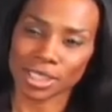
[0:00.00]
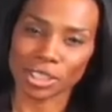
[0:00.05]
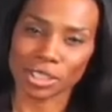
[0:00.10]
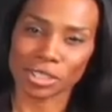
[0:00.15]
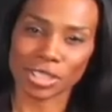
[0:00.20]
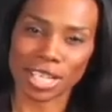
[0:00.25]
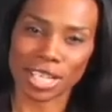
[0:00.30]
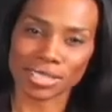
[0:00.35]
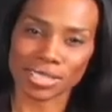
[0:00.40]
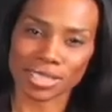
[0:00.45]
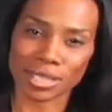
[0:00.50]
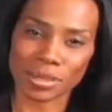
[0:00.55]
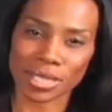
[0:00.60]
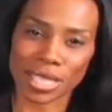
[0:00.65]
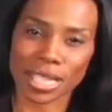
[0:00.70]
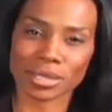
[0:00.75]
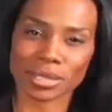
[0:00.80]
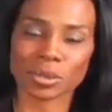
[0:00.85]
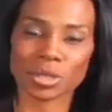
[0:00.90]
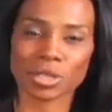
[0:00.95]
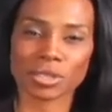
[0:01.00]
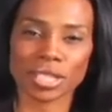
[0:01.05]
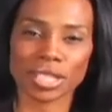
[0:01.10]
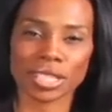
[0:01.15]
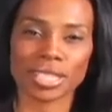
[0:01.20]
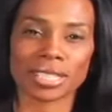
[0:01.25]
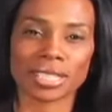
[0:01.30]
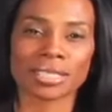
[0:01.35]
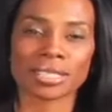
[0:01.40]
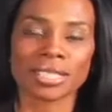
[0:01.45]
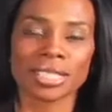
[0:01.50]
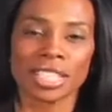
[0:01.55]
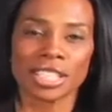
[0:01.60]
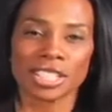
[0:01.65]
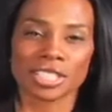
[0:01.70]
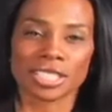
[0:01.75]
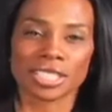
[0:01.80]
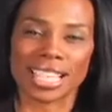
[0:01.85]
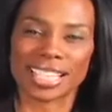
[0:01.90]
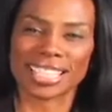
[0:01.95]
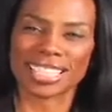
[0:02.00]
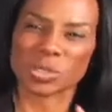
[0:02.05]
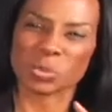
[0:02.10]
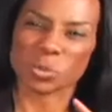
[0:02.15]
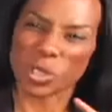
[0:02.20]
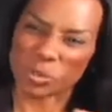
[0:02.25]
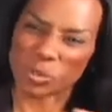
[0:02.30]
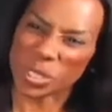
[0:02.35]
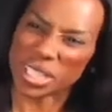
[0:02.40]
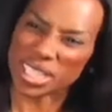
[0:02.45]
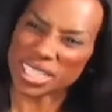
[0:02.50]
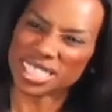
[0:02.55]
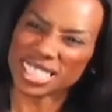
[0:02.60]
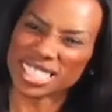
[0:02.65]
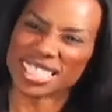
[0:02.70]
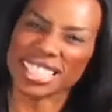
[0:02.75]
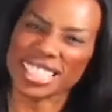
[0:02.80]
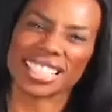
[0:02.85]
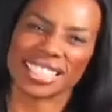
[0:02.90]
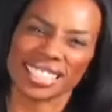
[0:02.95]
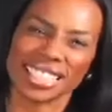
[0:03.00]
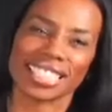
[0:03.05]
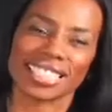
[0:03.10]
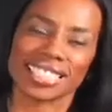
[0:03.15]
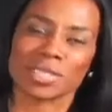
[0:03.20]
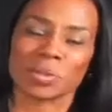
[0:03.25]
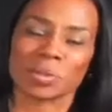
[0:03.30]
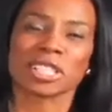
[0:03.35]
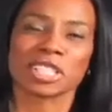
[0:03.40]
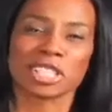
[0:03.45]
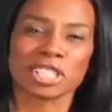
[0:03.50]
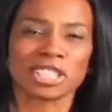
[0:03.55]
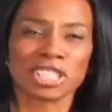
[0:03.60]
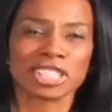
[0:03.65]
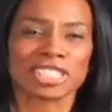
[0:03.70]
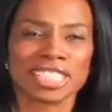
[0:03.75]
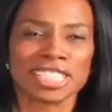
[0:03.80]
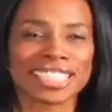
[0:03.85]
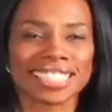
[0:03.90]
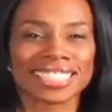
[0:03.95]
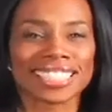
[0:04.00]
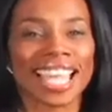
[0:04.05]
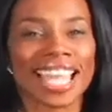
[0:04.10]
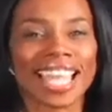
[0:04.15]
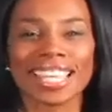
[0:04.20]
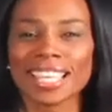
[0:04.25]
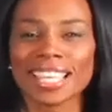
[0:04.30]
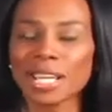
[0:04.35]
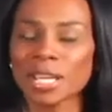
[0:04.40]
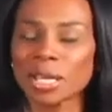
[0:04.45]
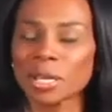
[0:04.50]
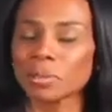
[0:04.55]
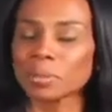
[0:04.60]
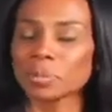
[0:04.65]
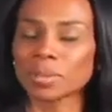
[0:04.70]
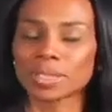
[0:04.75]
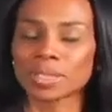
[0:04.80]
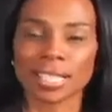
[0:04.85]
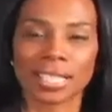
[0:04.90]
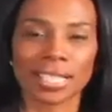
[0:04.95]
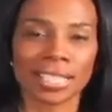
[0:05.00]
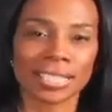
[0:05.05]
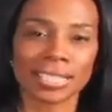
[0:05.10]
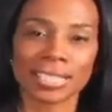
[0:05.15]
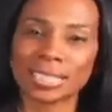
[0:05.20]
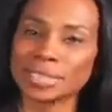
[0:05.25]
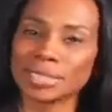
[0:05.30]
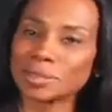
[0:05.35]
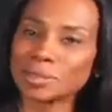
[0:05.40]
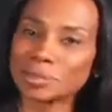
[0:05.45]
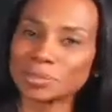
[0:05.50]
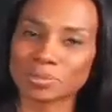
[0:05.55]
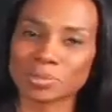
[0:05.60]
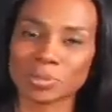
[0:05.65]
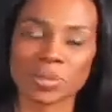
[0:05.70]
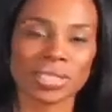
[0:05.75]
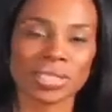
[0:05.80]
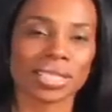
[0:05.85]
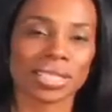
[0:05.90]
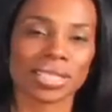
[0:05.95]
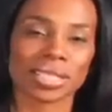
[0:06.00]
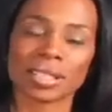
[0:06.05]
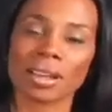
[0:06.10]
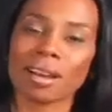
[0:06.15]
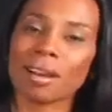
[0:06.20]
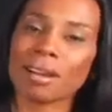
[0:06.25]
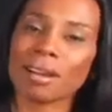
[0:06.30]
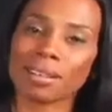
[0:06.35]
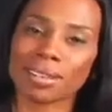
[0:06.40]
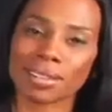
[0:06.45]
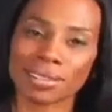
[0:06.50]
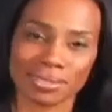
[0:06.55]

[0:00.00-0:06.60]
You know, sometimes when you're in, it's like, if we could have just did this, we could just did that. But honey, we did it all.